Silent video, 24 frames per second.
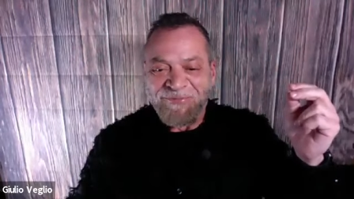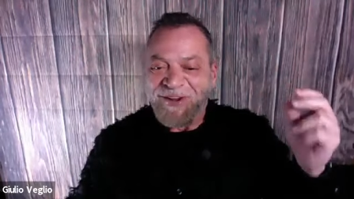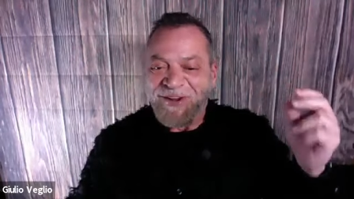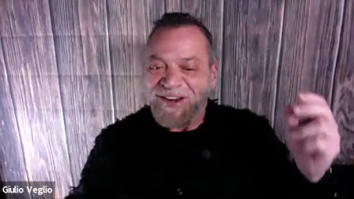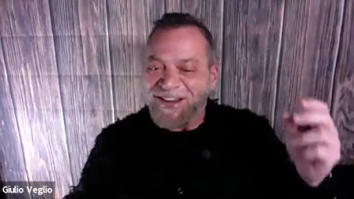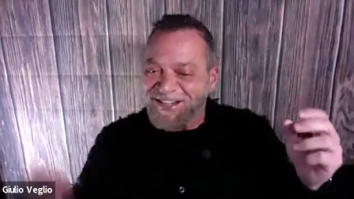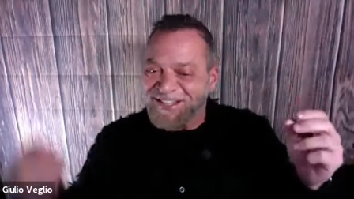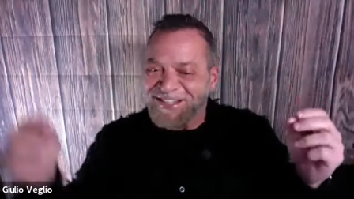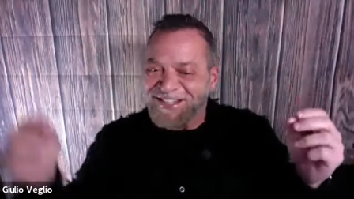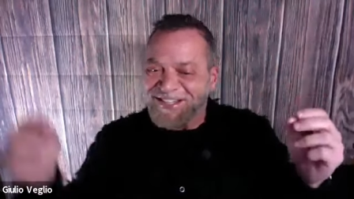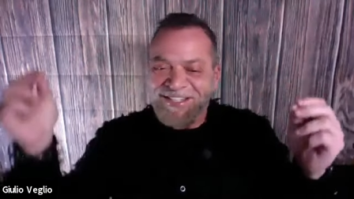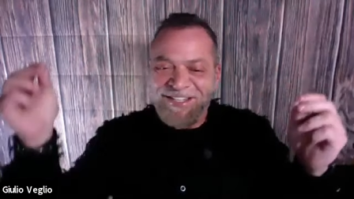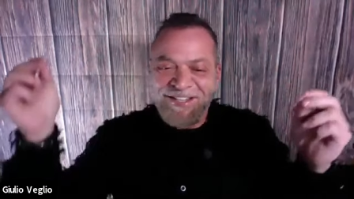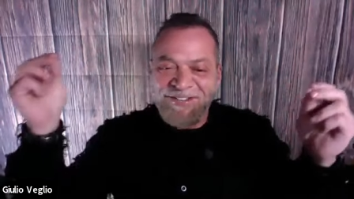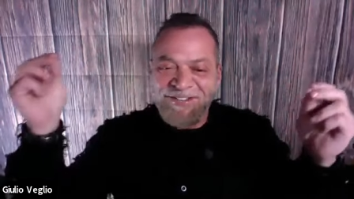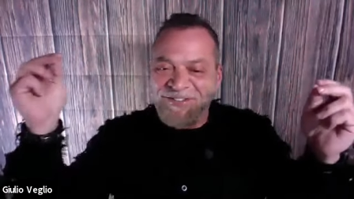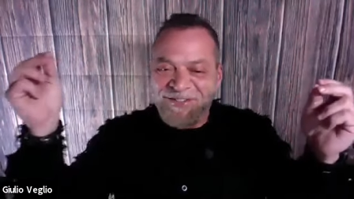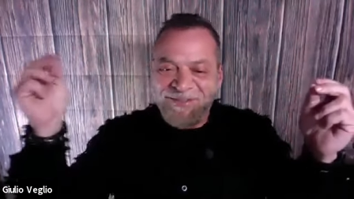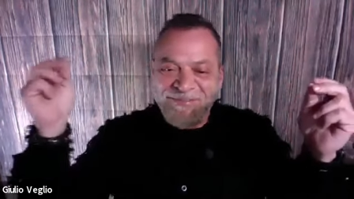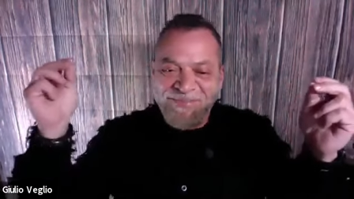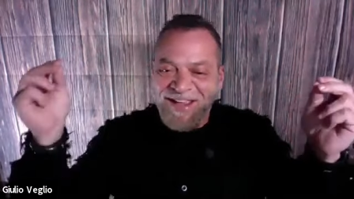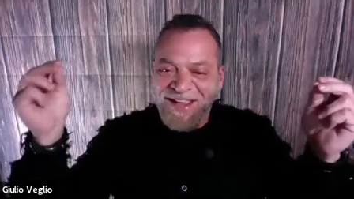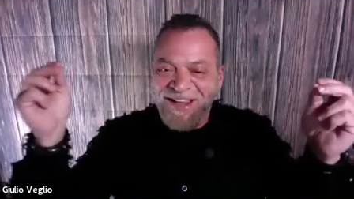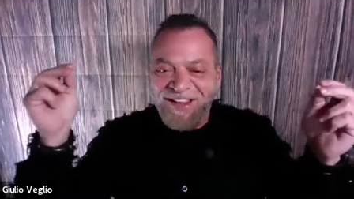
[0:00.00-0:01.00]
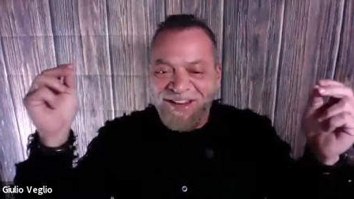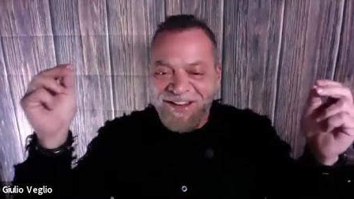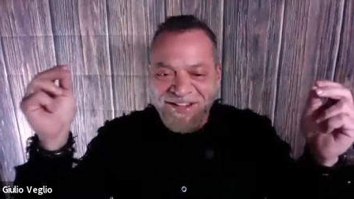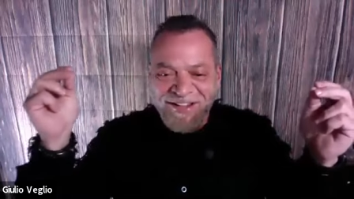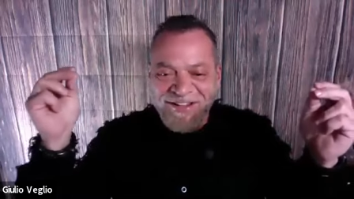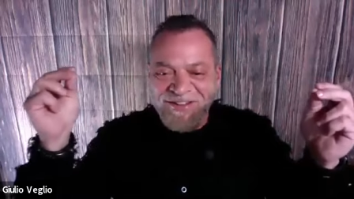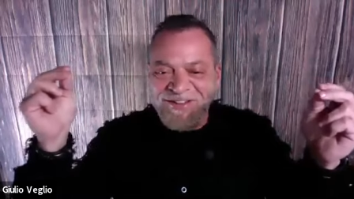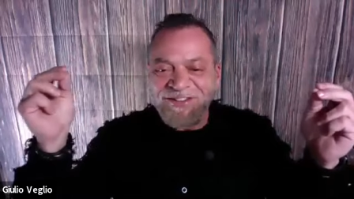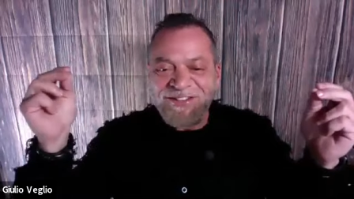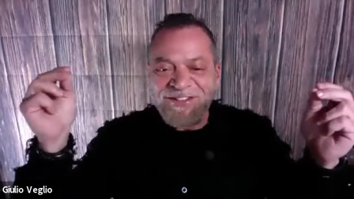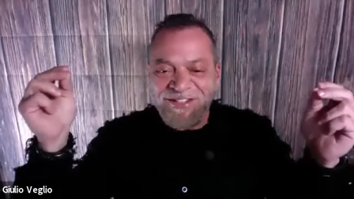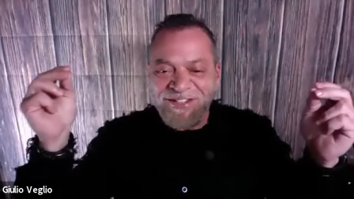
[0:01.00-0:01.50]
What excuse am I going to
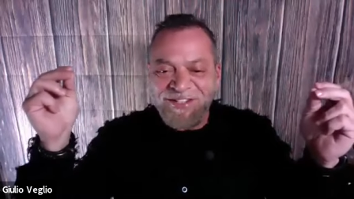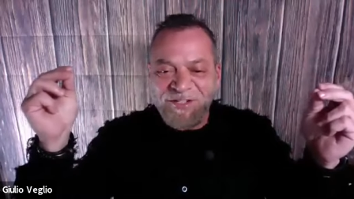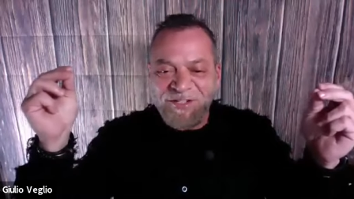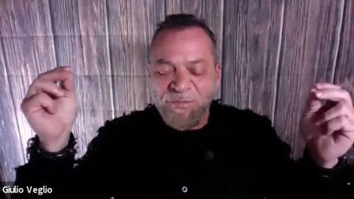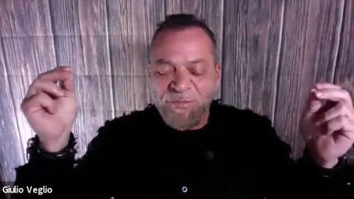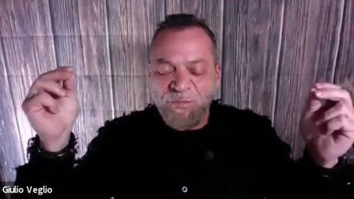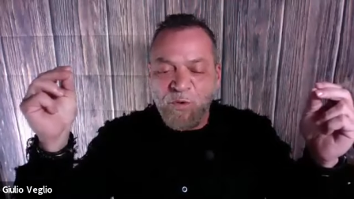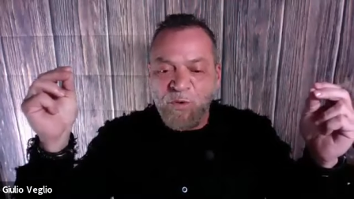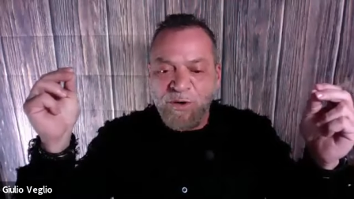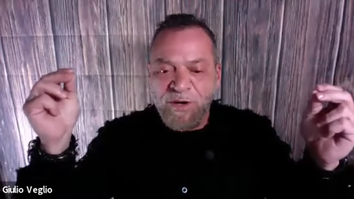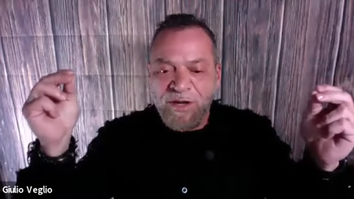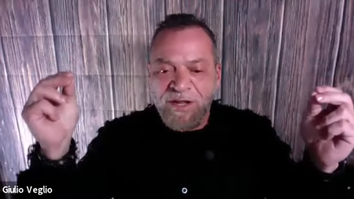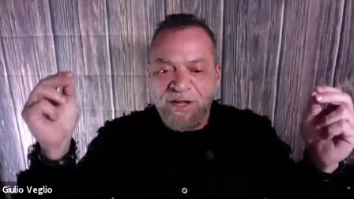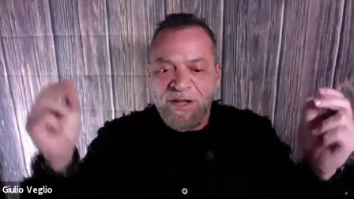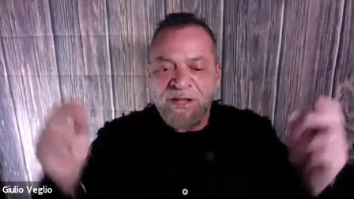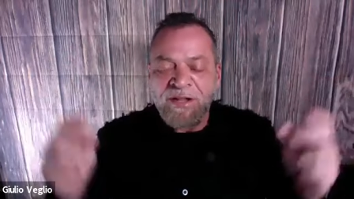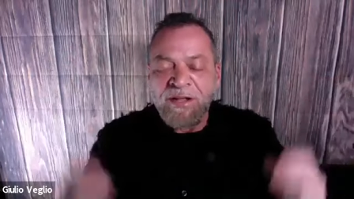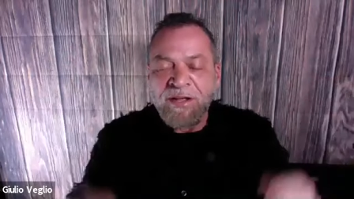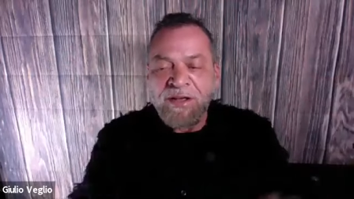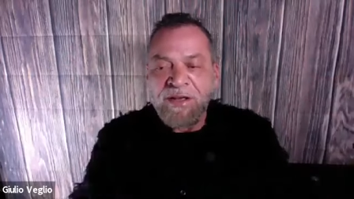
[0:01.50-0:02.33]
use this morning?